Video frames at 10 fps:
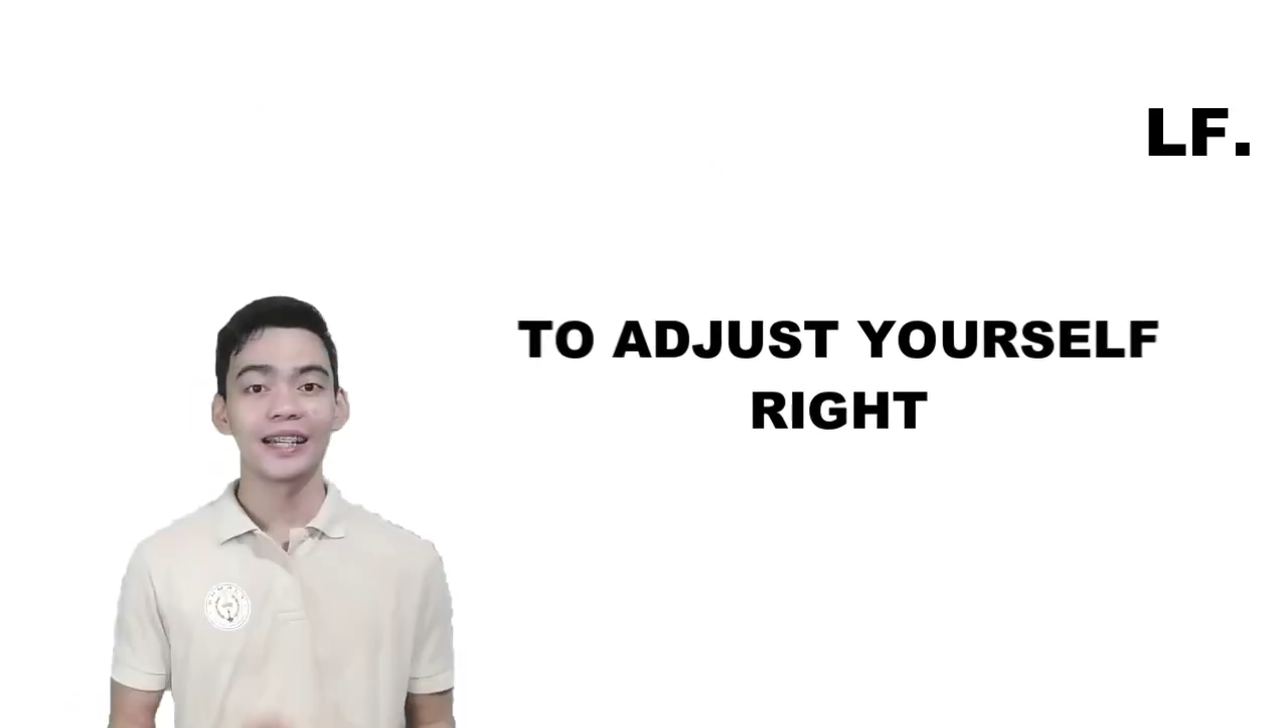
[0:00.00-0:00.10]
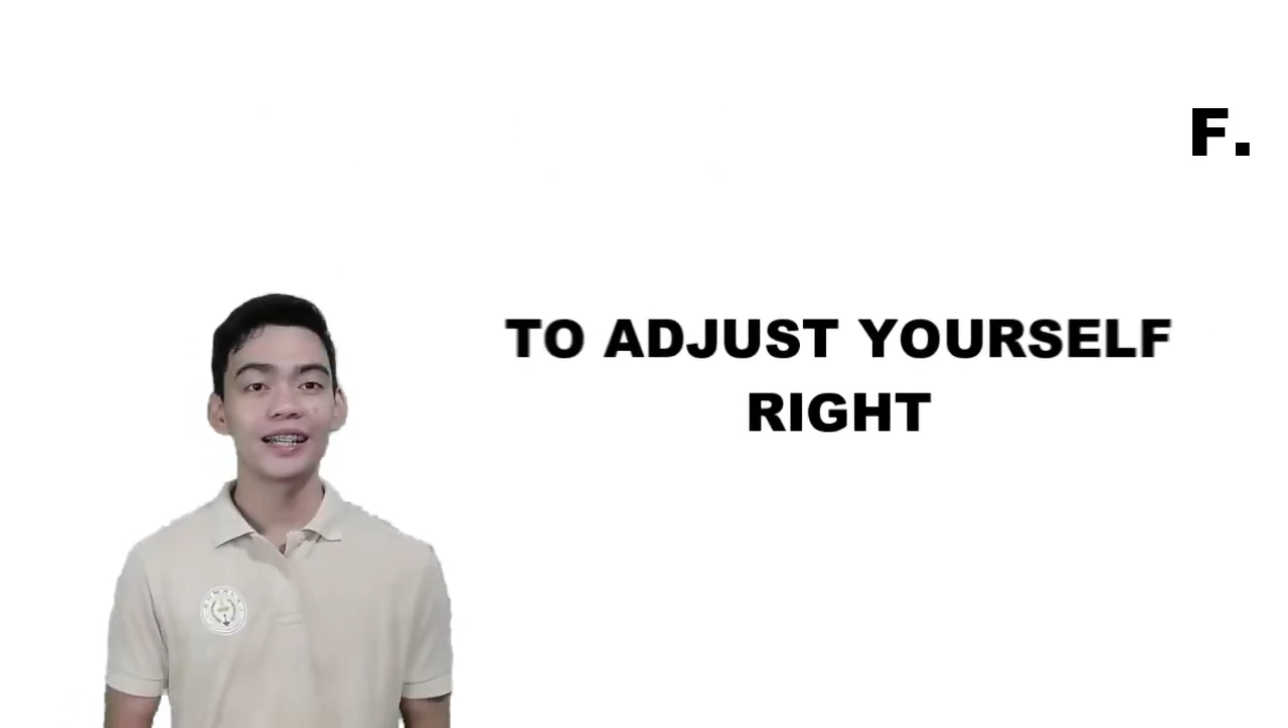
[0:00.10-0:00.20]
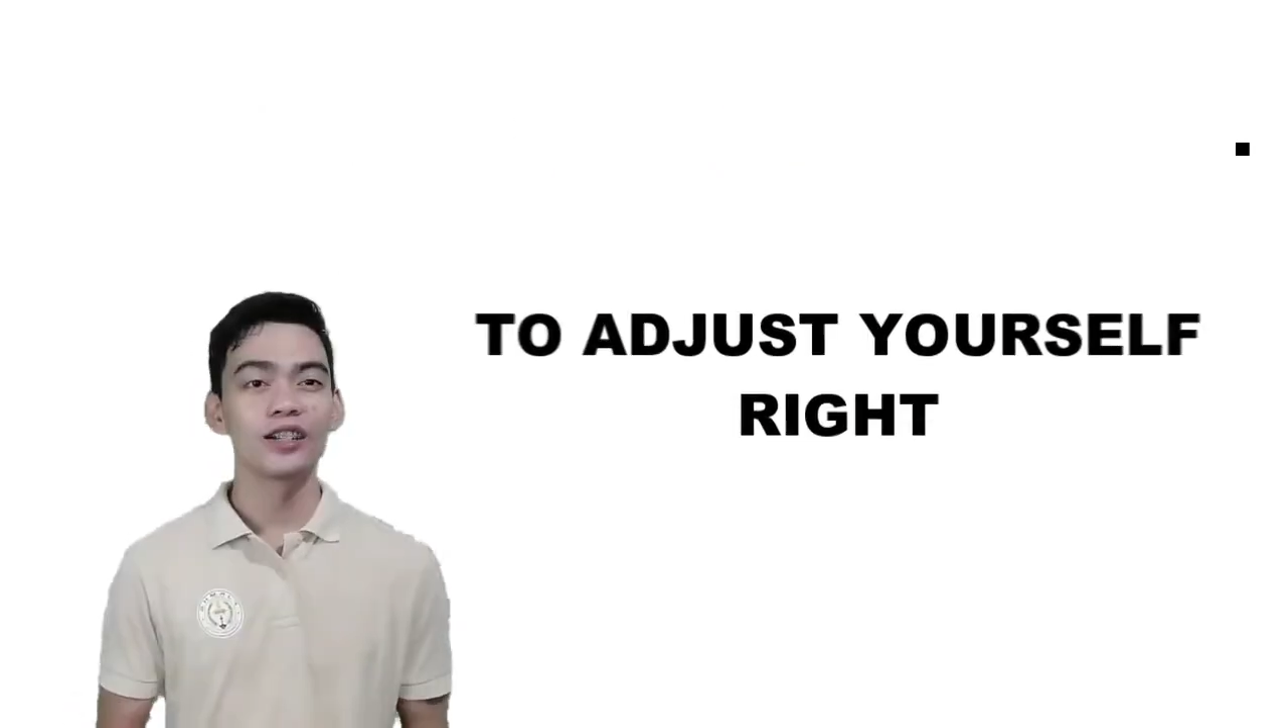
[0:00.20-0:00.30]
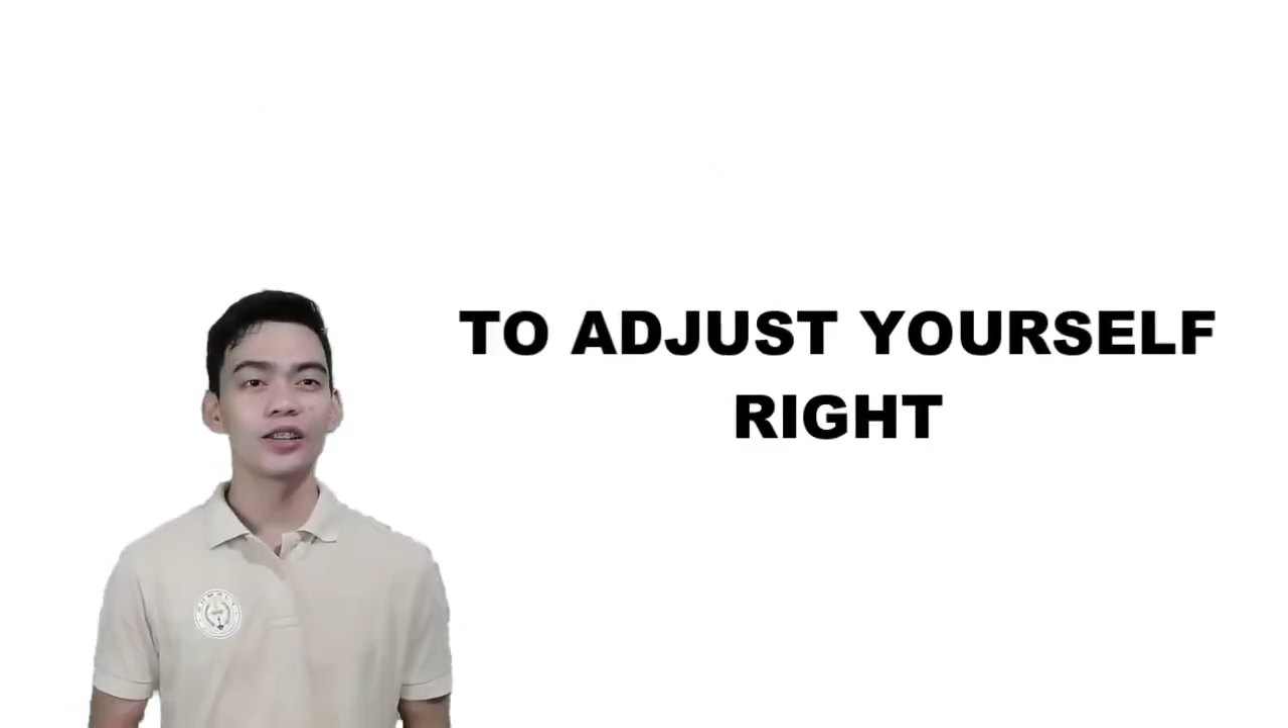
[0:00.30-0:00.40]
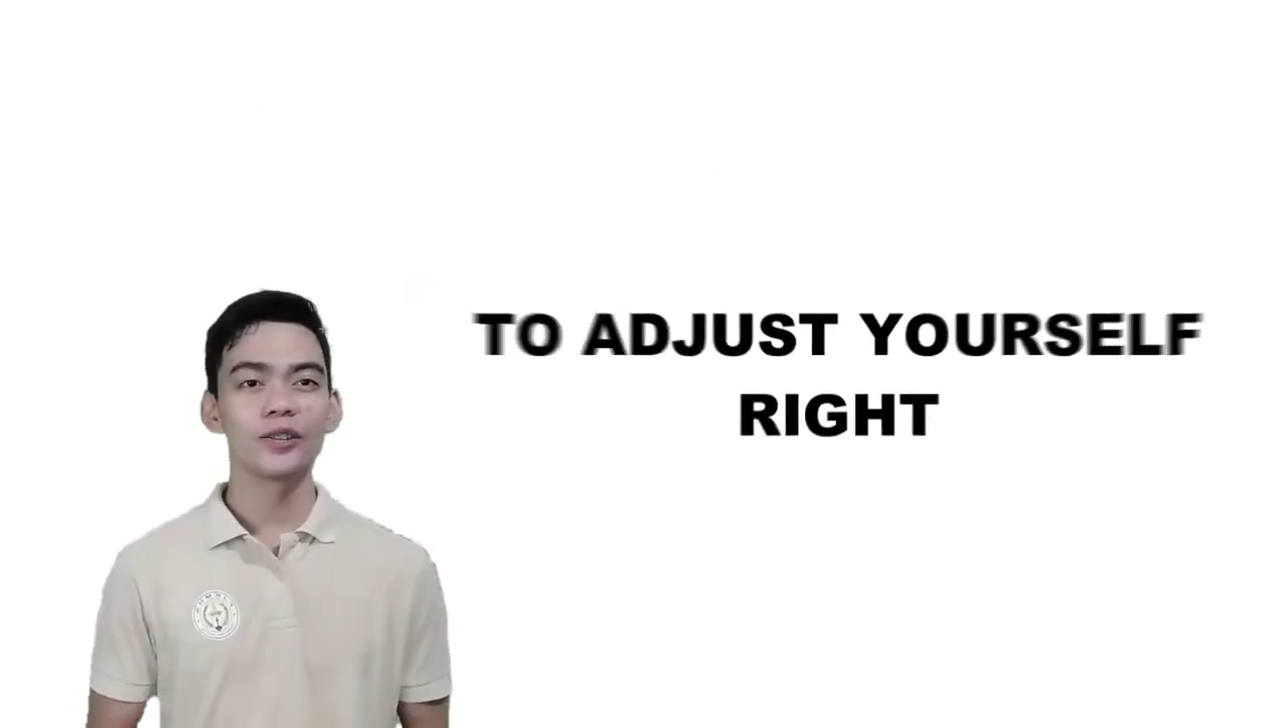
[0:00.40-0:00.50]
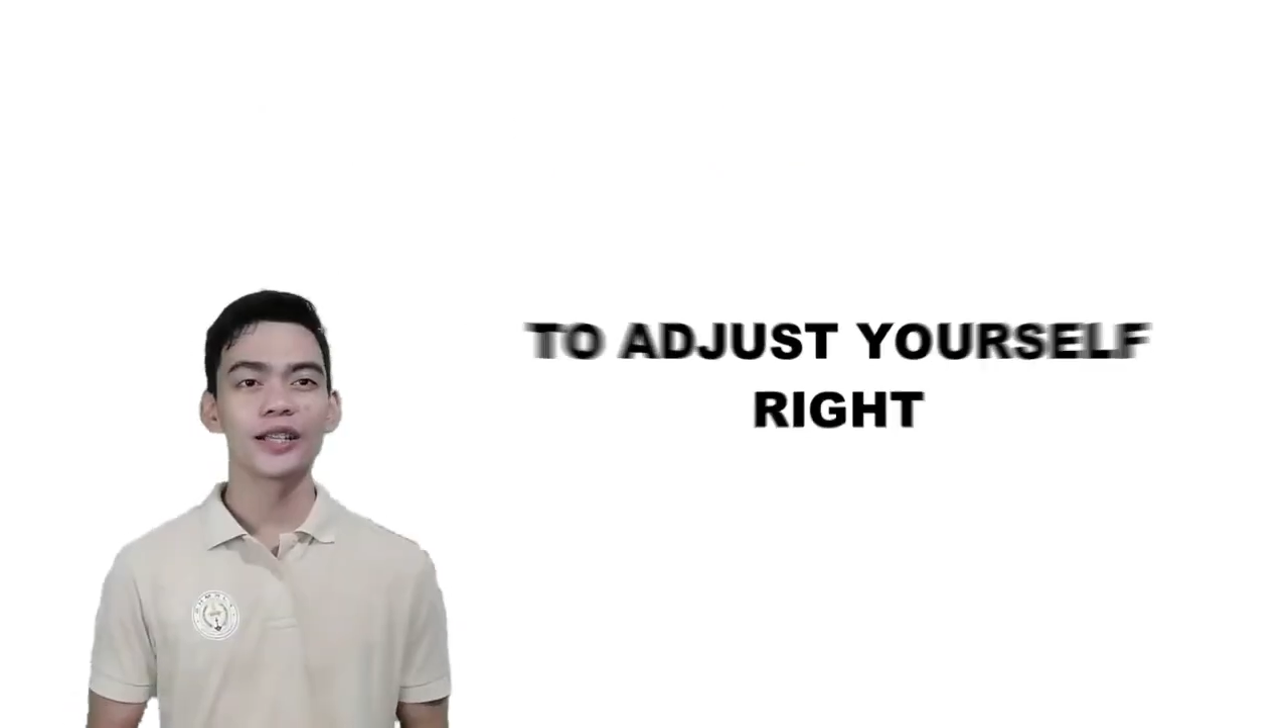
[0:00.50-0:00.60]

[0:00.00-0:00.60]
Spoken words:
Another